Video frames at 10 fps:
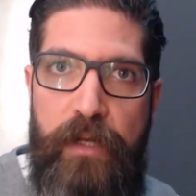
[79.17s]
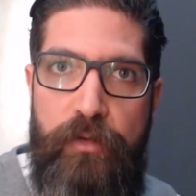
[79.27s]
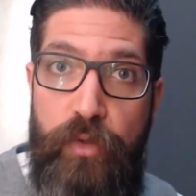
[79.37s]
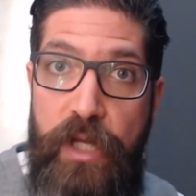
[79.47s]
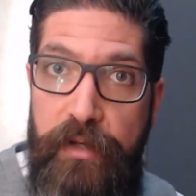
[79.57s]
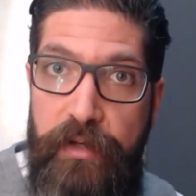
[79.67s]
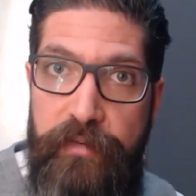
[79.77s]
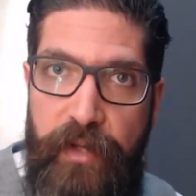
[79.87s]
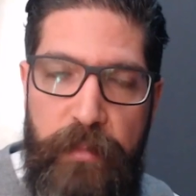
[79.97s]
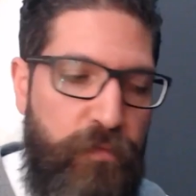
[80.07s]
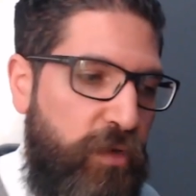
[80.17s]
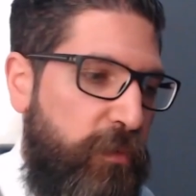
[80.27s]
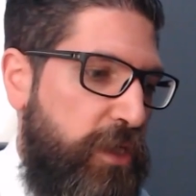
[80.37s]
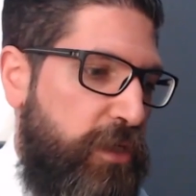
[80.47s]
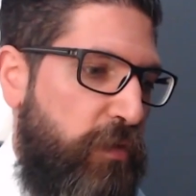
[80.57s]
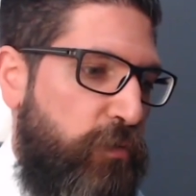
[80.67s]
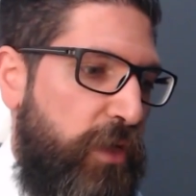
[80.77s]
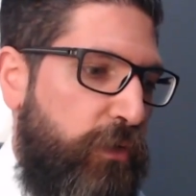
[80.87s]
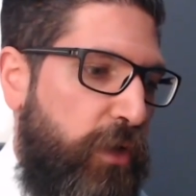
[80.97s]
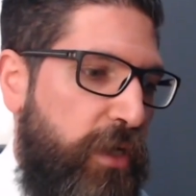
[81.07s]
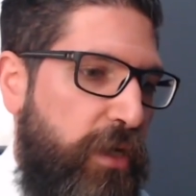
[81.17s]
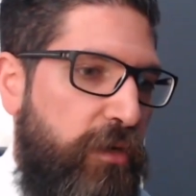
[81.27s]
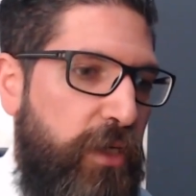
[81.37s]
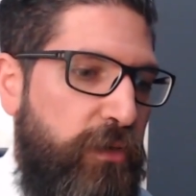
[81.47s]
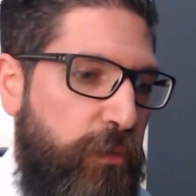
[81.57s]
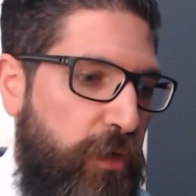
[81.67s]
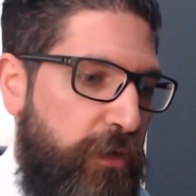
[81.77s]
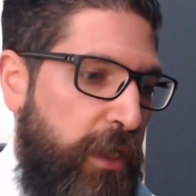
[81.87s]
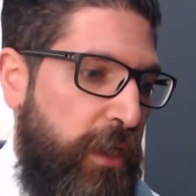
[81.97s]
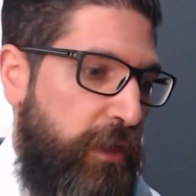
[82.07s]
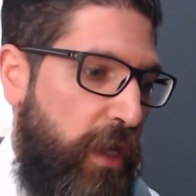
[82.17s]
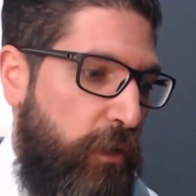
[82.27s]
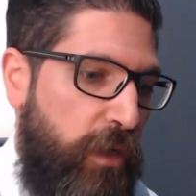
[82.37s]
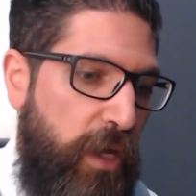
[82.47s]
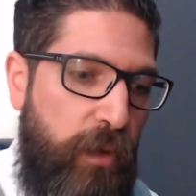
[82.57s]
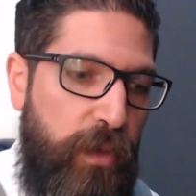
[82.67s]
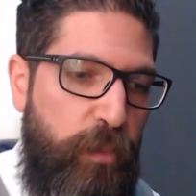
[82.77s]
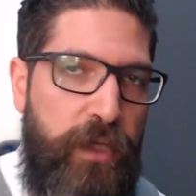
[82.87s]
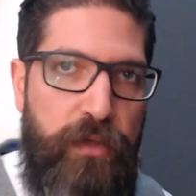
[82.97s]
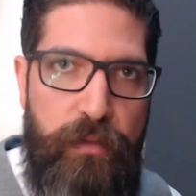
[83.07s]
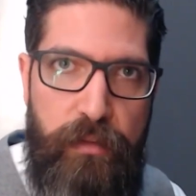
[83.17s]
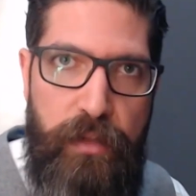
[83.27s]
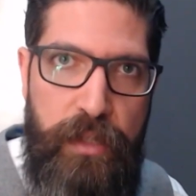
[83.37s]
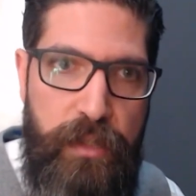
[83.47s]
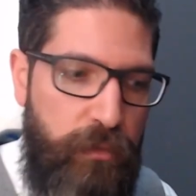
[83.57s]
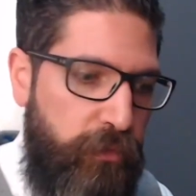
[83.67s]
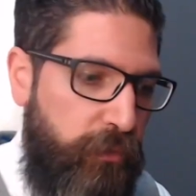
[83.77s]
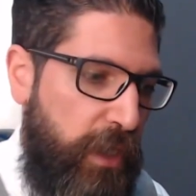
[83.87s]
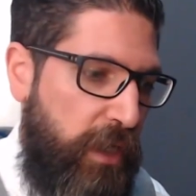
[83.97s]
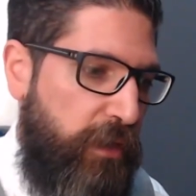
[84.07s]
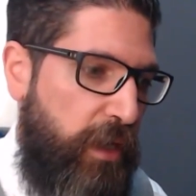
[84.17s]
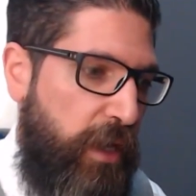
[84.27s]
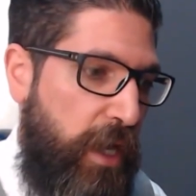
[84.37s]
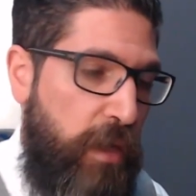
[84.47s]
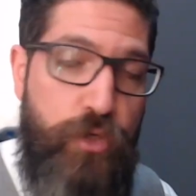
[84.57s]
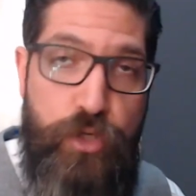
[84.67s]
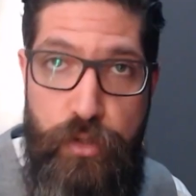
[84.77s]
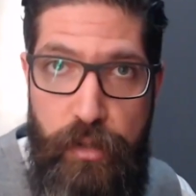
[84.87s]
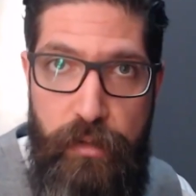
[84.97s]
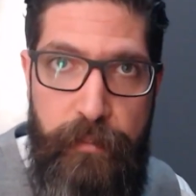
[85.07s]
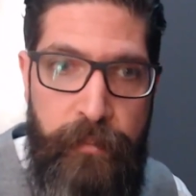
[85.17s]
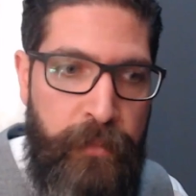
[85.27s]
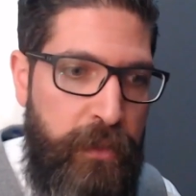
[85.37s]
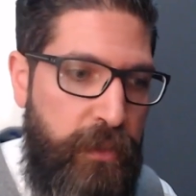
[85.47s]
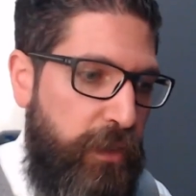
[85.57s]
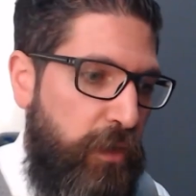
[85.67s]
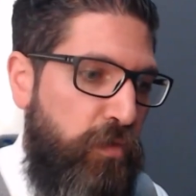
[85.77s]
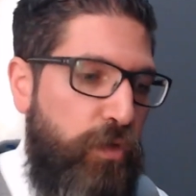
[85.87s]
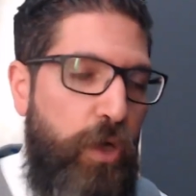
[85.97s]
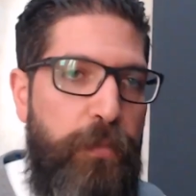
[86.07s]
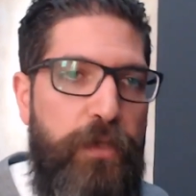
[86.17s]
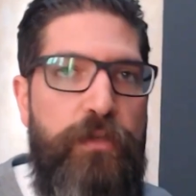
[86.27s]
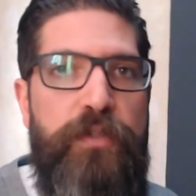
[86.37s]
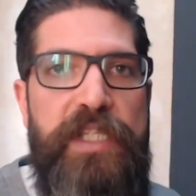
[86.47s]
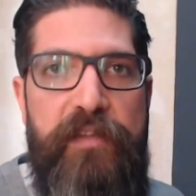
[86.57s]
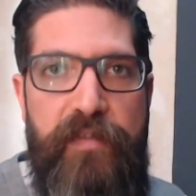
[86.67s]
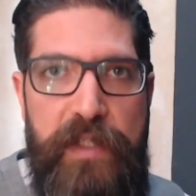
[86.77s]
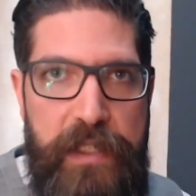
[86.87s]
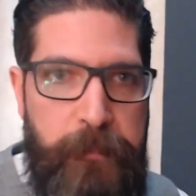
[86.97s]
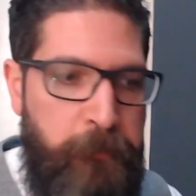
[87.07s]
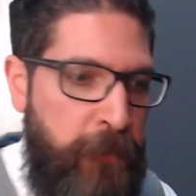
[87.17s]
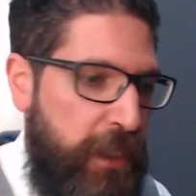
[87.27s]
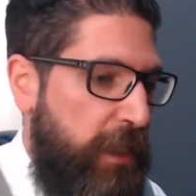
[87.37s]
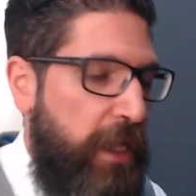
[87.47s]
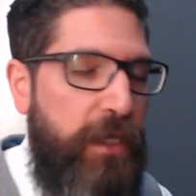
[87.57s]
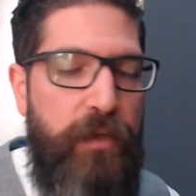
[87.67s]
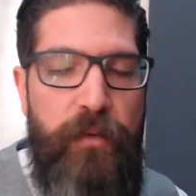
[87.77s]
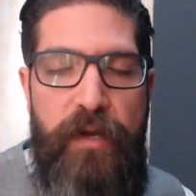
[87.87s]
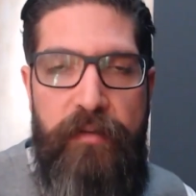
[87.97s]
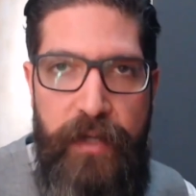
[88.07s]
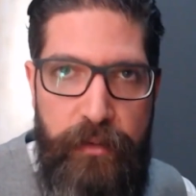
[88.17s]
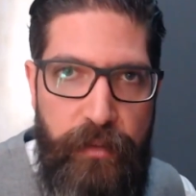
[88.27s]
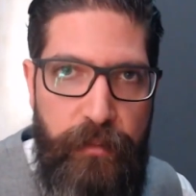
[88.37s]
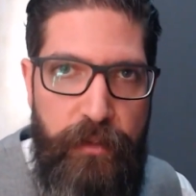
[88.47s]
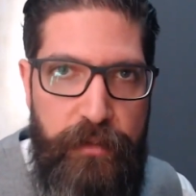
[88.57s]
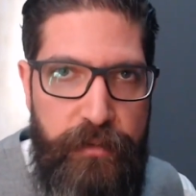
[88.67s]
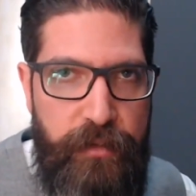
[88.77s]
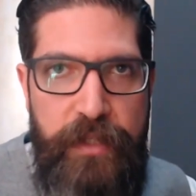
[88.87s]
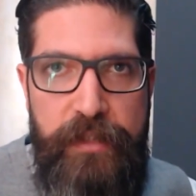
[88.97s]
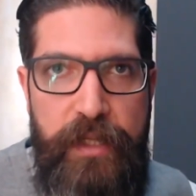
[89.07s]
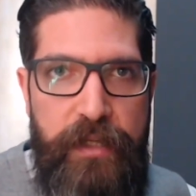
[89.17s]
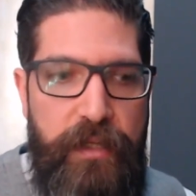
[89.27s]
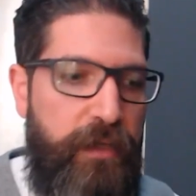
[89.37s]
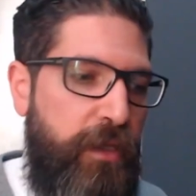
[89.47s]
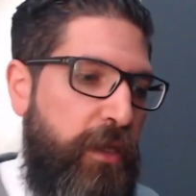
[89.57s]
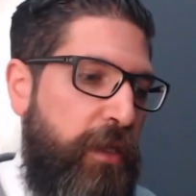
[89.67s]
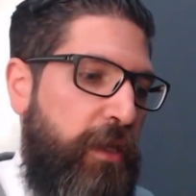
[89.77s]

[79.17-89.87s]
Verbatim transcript: uh, to gather some information of what's going on around the world. Now, I will bring you a news that I'm sure that if you open your T V in anywhere around the world, you're not gonna